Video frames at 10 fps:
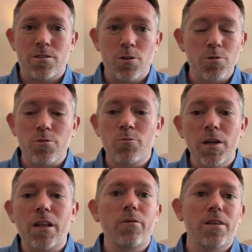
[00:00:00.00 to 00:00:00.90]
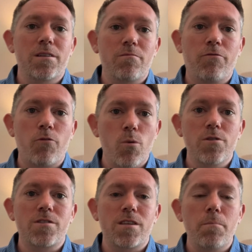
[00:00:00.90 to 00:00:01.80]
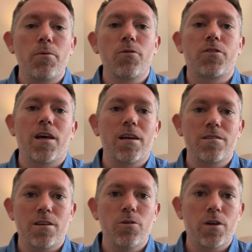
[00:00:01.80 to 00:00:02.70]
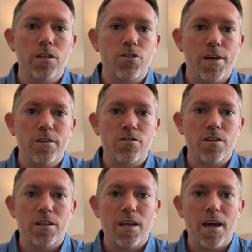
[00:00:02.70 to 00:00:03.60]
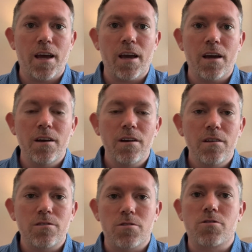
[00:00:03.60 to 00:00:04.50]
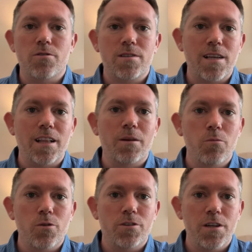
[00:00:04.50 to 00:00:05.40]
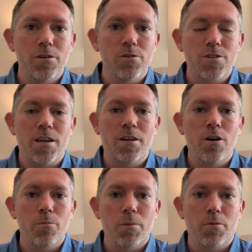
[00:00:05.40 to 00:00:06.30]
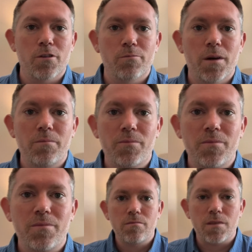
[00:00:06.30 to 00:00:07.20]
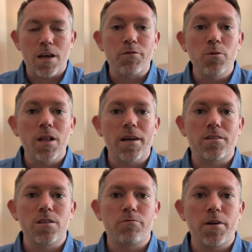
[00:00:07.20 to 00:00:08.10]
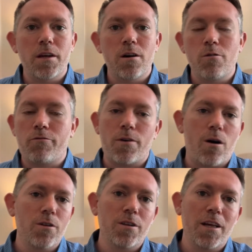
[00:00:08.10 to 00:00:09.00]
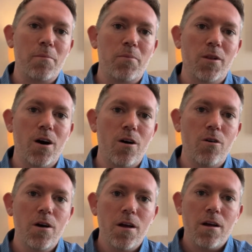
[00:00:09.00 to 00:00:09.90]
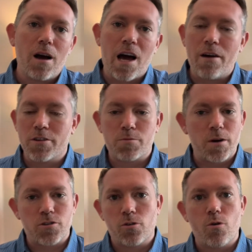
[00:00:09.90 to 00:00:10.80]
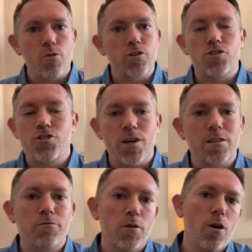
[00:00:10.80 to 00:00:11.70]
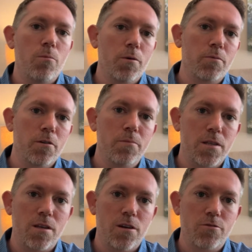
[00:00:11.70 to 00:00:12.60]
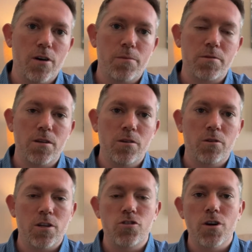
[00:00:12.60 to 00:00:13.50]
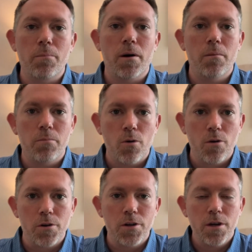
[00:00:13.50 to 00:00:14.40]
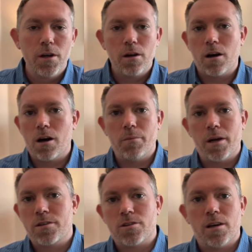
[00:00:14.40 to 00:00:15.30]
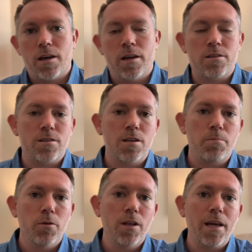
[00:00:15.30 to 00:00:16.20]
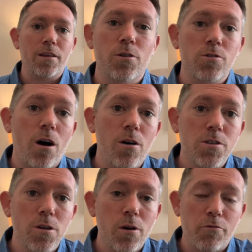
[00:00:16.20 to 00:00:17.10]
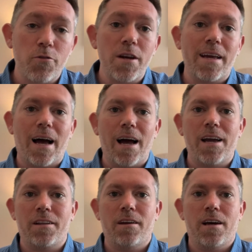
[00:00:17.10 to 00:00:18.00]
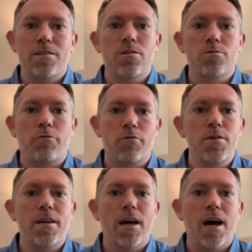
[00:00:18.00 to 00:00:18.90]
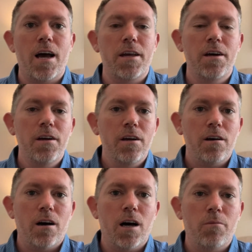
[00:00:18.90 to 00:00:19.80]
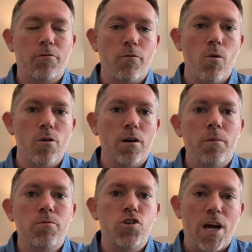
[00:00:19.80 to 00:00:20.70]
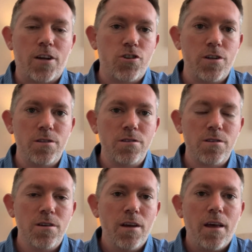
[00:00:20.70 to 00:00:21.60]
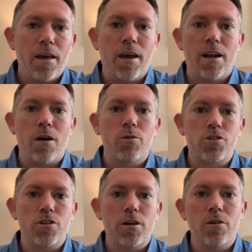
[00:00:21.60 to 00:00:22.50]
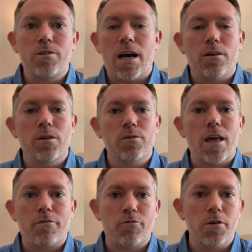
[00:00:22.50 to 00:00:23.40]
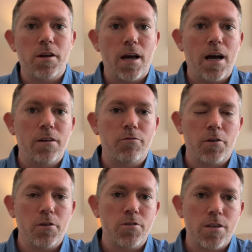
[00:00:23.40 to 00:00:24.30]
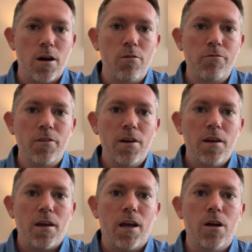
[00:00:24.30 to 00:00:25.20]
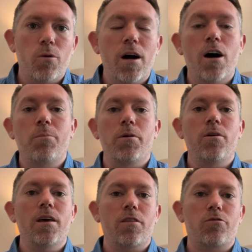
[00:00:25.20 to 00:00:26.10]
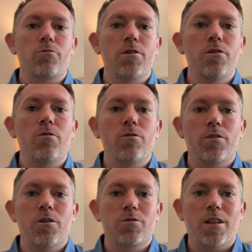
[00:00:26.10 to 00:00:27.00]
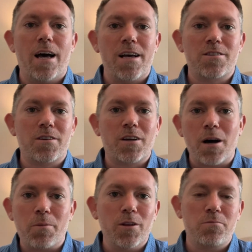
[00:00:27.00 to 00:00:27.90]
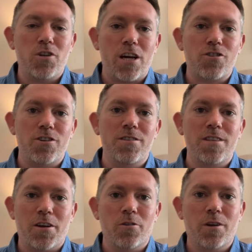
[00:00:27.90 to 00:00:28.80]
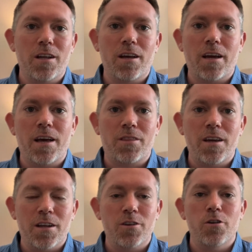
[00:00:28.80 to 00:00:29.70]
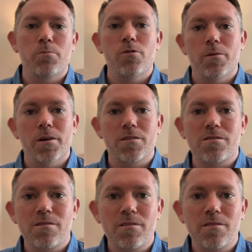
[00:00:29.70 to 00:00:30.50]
Those are really, really 4 simple things that you can change today to start selling more deals in home improvement. If you like this video, follow the link below. I have a special course just for home improvement sales reps that you can jump on board. It's a simple link. There's also a free guide, guys. There's a free guide for objections, and I want you to go download that free guide for yourself, and it will help you get through those last couple objections that you're getting at the end of your appointments.